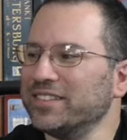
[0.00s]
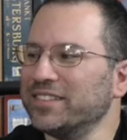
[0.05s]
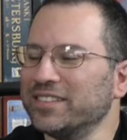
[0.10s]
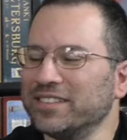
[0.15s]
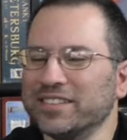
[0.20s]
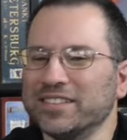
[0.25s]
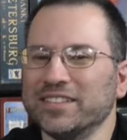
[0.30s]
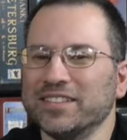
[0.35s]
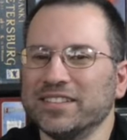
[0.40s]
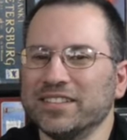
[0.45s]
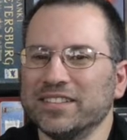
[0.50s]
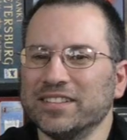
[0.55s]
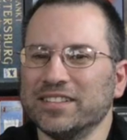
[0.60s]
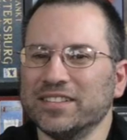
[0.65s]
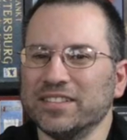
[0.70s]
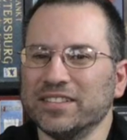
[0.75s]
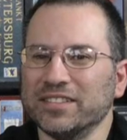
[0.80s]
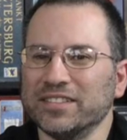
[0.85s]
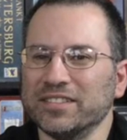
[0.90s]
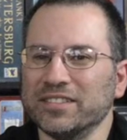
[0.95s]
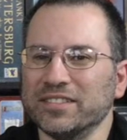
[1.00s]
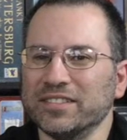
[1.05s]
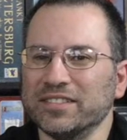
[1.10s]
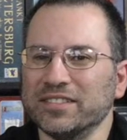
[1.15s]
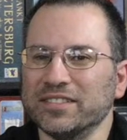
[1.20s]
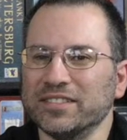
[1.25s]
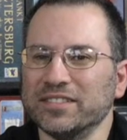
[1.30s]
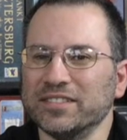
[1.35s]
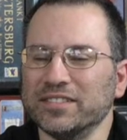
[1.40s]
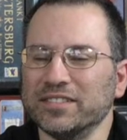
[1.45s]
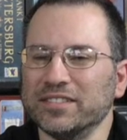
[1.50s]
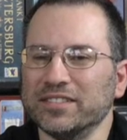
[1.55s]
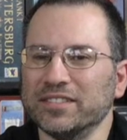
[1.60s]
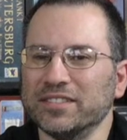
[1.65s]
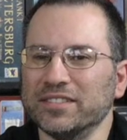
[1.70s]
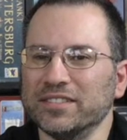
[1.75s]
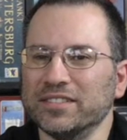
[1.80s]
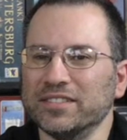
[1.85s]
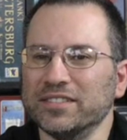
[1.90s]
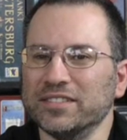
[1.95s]

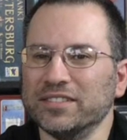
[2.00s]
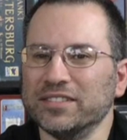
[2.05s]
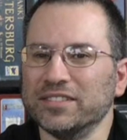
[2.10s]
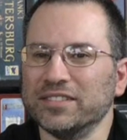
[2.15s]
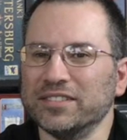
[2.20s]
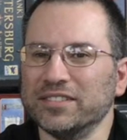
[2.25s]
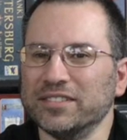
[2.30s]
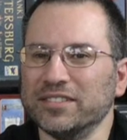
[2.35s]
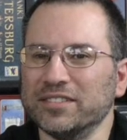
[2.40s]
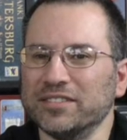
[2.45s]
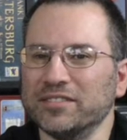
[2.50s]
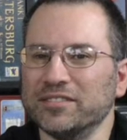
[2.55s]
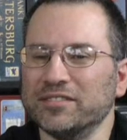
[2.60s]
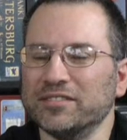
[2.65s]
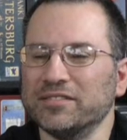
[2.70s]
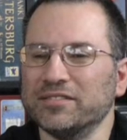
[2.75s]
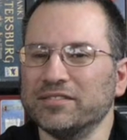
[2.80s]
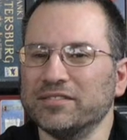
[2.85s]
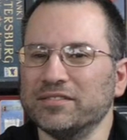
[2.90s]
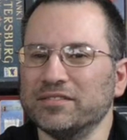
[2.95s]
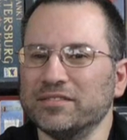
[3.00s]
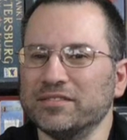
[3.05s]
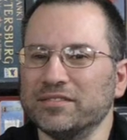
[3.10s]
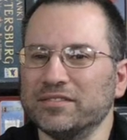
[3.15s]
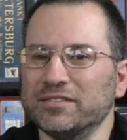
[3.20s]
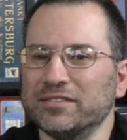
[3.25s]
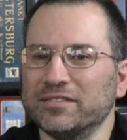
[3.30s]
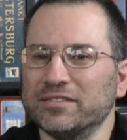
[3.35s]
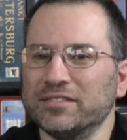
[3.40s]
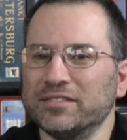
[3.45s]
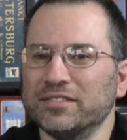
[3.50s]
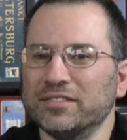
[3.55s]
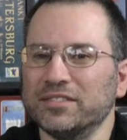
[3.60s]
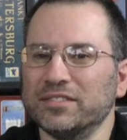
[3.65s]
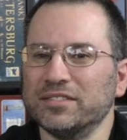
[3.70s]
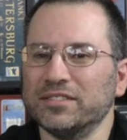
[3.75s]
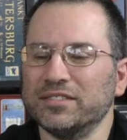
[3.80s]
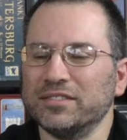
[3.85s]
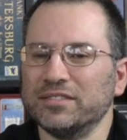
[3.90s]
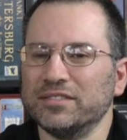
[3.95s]

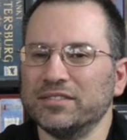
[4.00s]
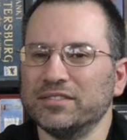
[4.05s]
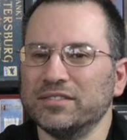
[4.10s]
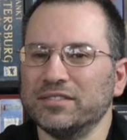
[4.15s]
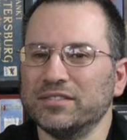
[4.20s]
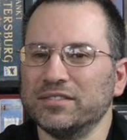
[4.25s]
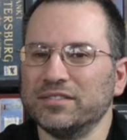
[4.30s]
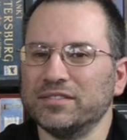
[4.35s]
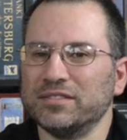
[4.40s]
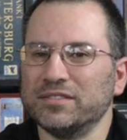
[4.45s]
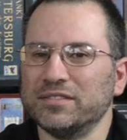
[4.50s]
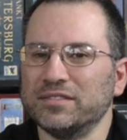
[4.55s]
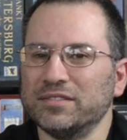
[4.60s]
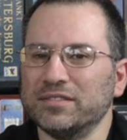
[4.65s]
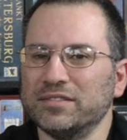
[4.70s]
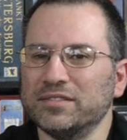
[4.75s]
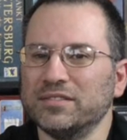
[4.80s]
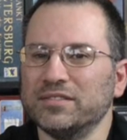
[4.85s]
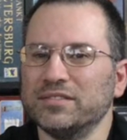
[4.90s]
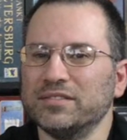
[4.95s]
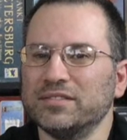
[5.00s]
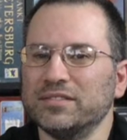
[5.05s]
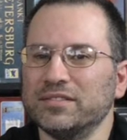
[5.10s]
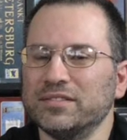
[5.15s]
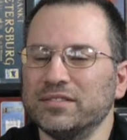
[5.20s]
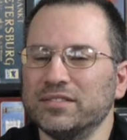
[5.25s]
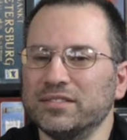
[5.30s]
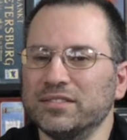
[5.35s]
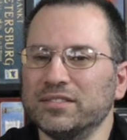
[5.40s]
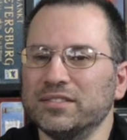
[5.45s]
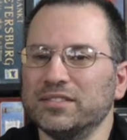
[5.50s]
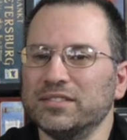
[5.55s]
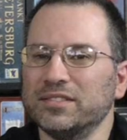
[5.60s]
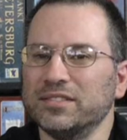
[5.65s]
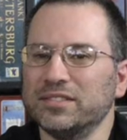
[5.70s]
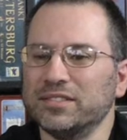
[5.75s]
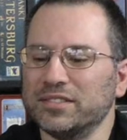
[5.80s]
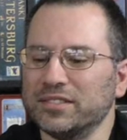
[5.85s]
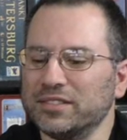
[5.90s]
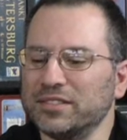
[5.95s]

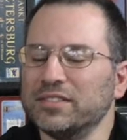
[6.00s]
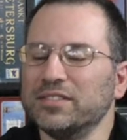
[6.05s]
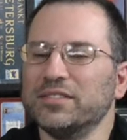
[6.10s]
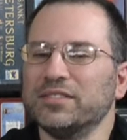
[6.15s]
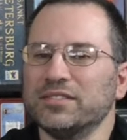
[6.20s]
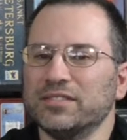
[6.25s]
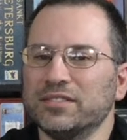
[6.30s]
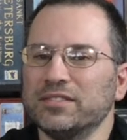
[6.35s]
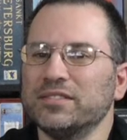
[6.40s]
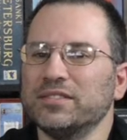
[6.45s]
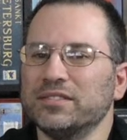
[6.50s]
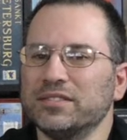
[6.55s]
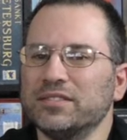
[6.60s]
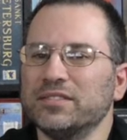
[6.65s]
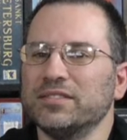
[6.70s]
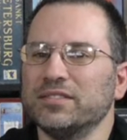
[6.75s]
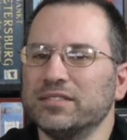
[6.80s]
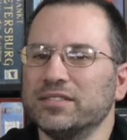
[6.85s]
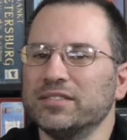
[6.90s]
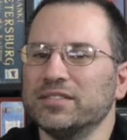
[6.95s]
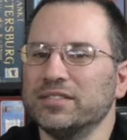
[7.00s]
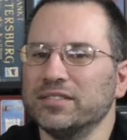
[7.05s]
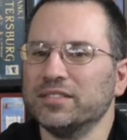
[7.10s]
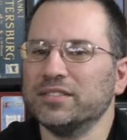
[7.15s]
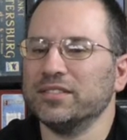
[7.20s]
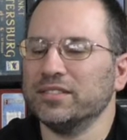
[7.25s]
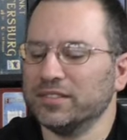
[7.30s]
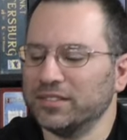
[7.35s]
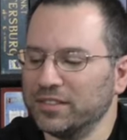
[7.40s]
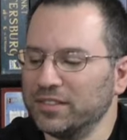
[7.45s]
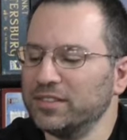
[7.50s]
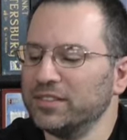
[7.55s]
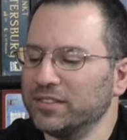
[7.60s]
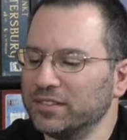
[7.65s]
(silent)